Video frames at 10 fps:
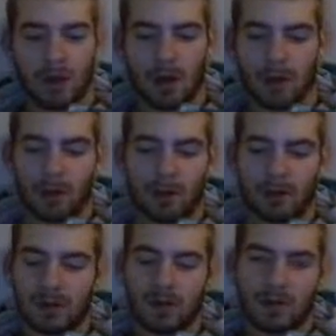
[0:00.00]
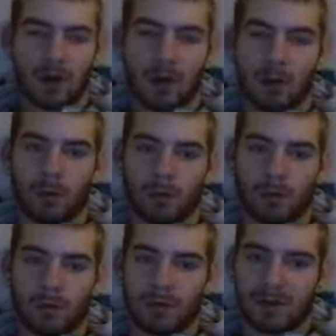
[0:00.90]
I would give the
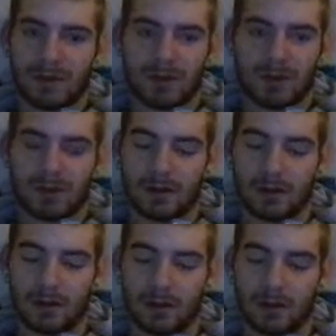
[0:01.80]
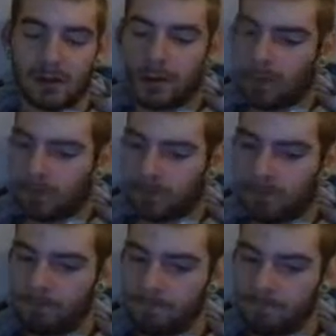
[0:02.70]
artwork only like a um.